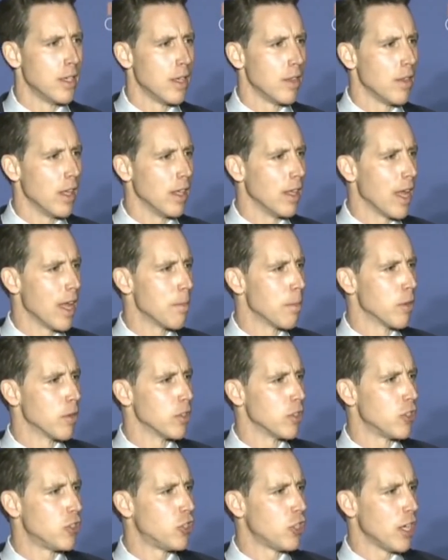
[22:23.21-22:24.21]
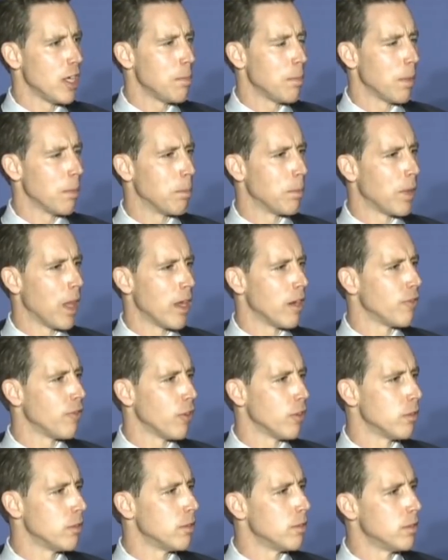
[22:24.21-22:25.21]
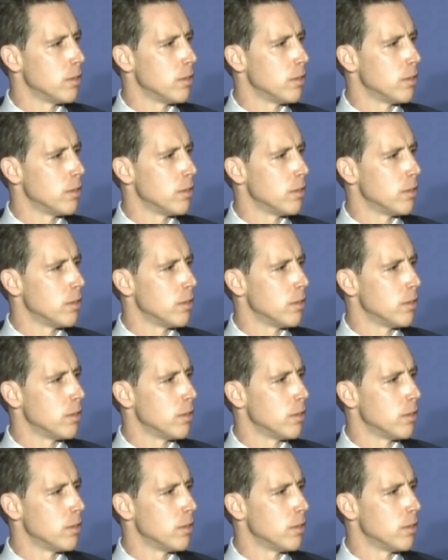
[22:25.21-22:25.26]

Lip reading: that labor is cheap and plentiful.